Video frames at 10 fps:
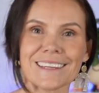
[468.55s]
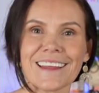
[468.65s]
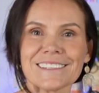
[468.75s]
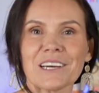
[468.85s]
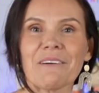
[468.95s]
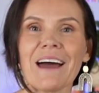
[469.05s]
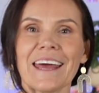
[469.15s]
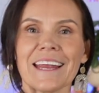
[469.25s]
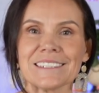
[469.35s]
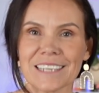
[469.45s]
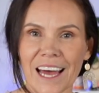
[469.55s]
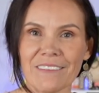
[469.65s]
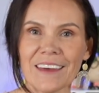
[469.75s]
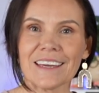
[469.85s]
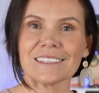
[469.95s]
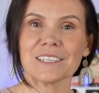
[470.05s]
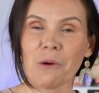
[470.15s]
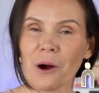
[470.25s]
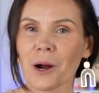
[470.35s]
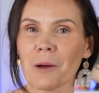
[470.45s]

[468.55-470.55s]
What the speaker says: let's go ahead and dive into our